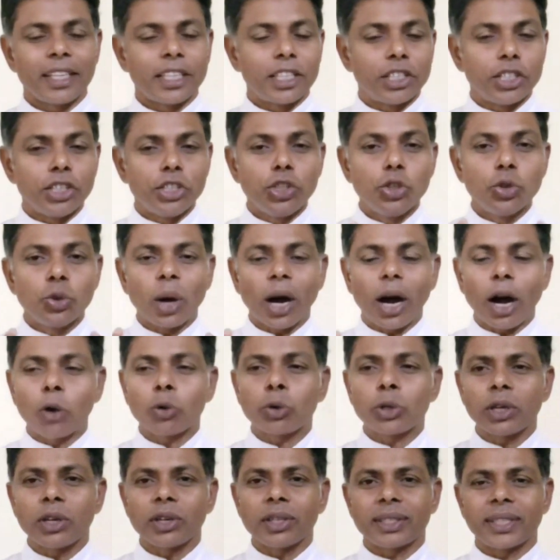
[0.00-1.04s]
and the new
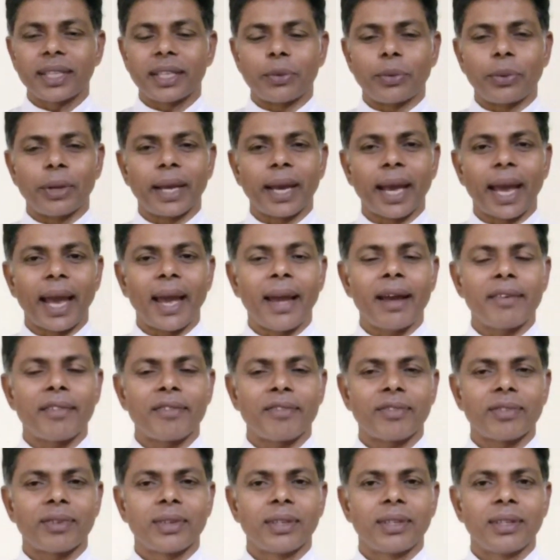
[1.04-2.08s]
outlook that we
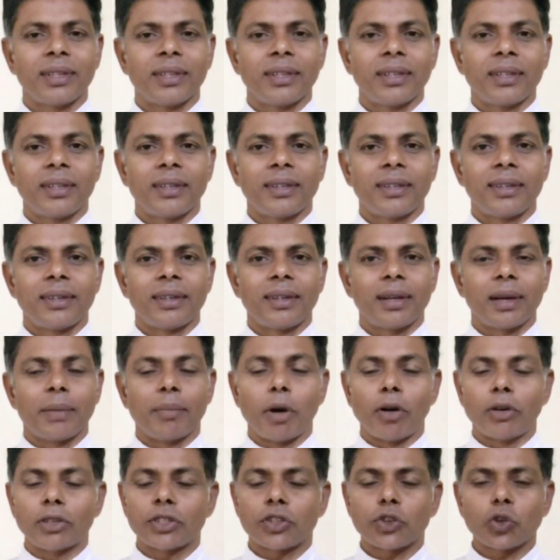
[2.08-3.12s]
have
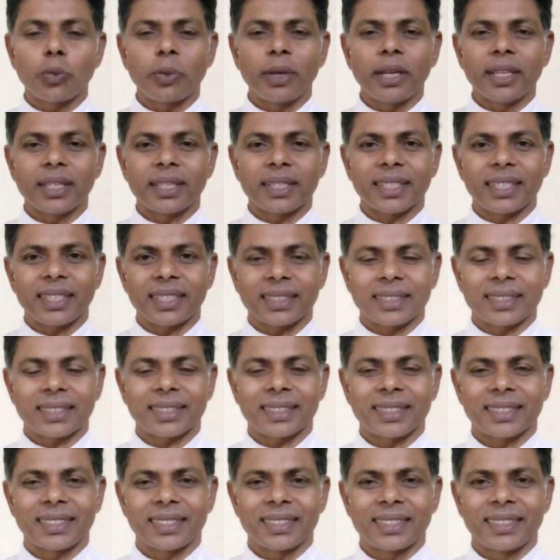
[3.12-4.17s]
about so many
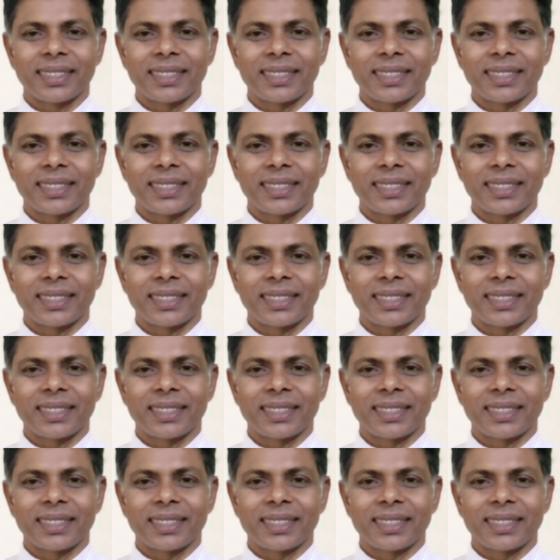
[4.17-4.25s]
things,